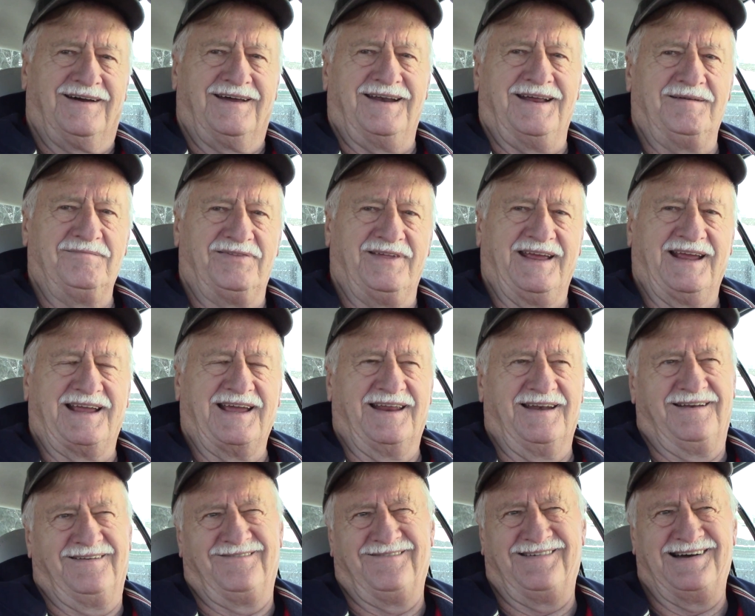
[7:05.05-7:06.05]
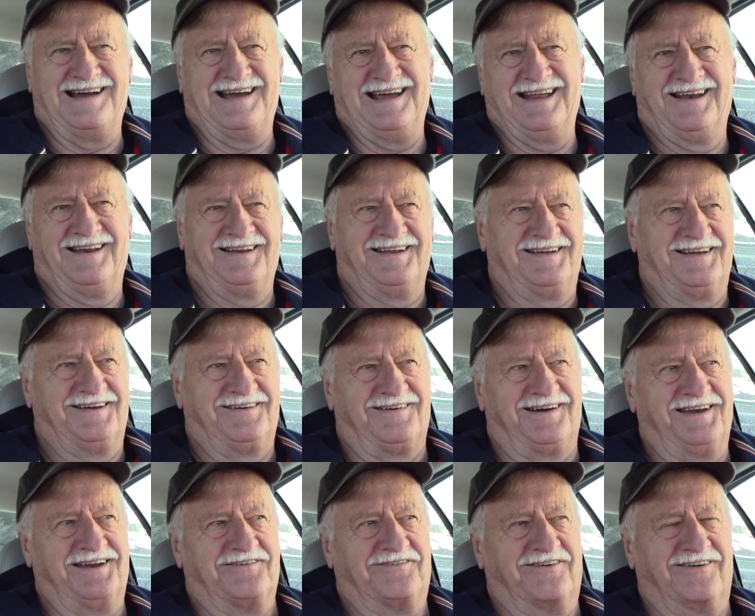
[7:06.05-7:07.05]
And I'm thinking, what
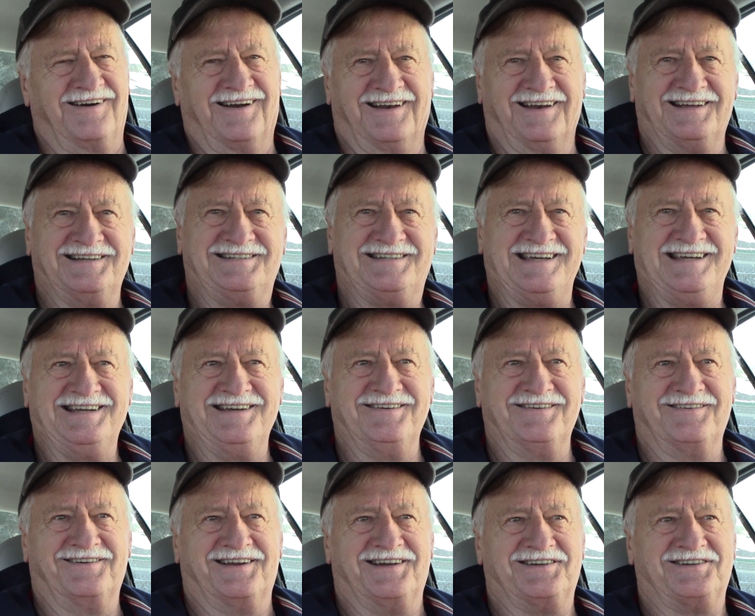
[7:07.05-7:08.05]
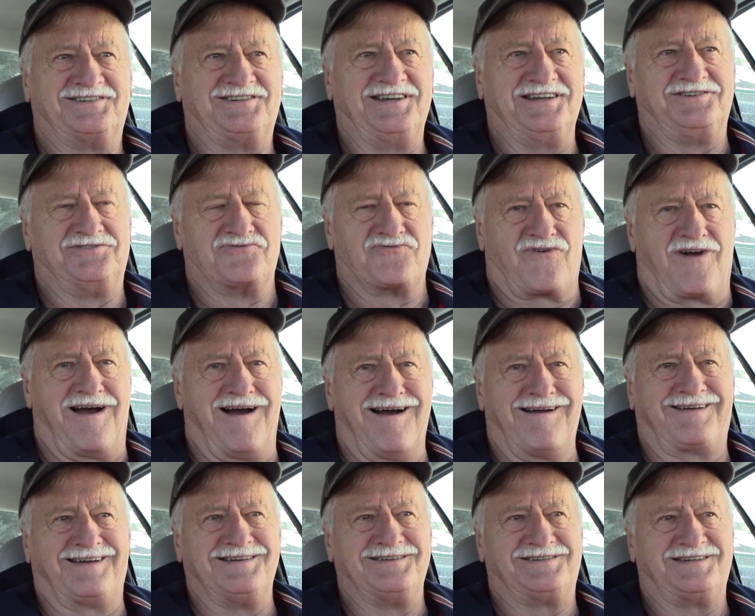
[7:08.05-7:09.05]
in the world is she doing? Is she
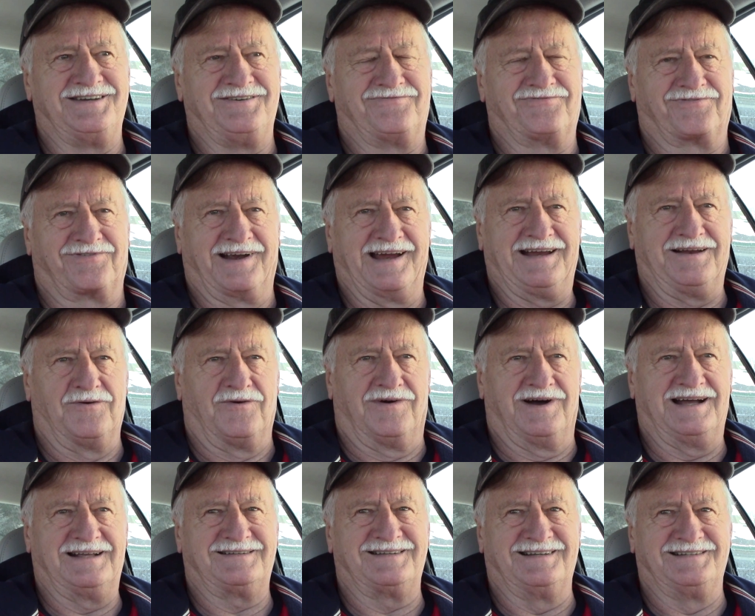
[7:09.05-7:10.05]
drunk? Is she freaking? What?